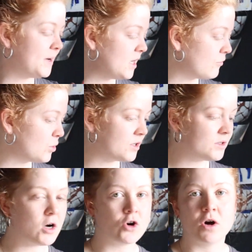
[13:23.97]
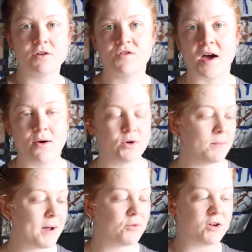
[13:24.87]
in love with those art graphs for out and
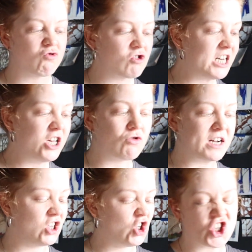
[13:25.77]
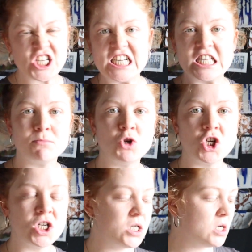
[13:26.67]
about. They're really great. You just get them
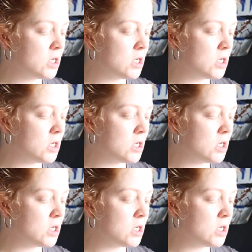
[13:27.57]
on.